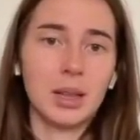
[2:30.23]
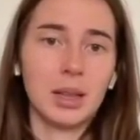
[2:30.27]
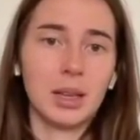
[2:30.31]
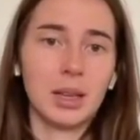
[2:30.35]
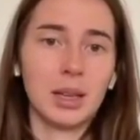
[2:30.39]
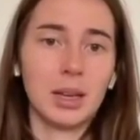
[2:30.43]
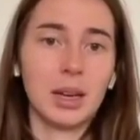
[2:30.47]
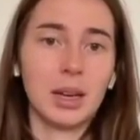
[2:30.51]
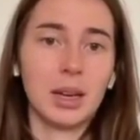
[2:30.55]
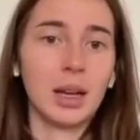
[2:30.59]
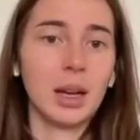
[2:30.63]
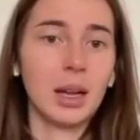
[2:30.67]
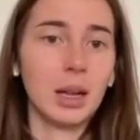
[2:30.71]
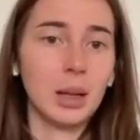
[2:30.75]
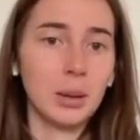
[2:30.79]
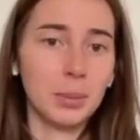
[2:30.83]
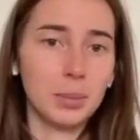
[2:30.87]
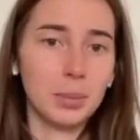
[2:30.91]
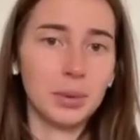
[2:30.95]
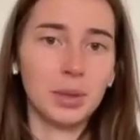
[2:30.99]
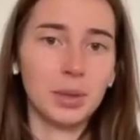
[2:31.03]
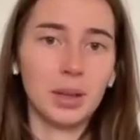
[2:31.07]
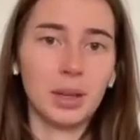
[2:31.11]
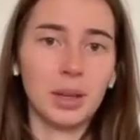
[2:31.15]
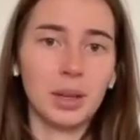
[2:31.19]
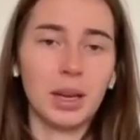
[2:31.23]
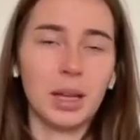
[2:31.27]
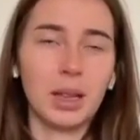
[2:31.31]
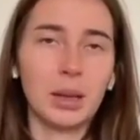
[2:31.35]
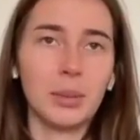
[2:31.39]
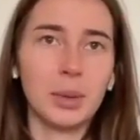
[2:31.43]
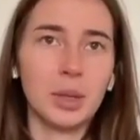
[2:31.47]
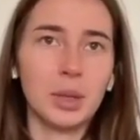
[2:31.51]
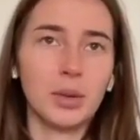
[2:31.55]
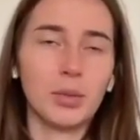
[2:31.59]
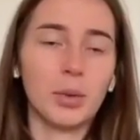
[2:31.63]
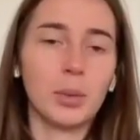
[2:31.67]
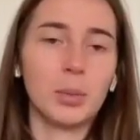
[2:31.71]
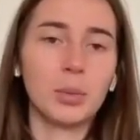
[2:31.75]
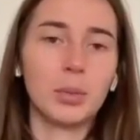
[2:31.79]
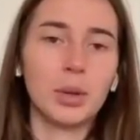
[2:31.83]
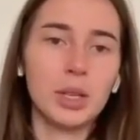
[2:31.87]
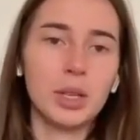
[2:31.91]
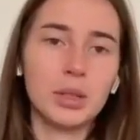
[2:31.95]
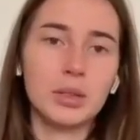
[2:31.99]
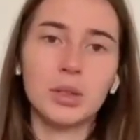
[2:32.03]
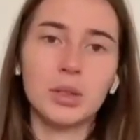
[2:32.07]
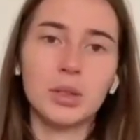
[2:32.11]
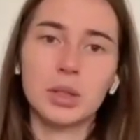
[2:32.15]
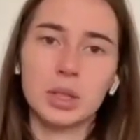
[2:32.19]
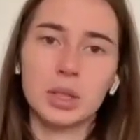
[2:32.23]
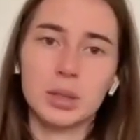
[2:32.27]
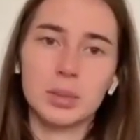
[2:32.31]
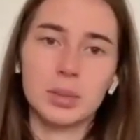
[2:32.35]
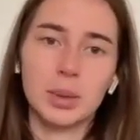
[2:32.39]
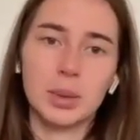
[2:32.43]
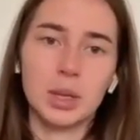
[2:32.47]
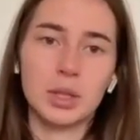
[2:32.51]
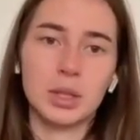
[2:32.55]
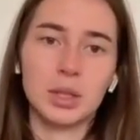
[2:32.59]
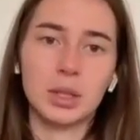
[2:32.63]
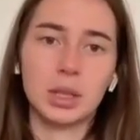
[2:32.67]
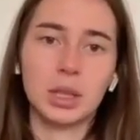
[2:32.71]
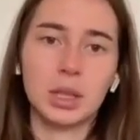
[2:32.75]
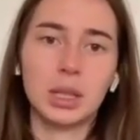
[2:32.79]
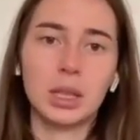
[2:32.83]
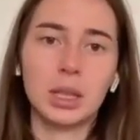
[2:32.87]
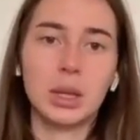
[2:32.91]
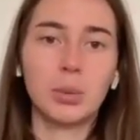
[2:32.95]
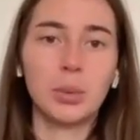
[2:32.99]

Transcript: that can help, elements from research especially,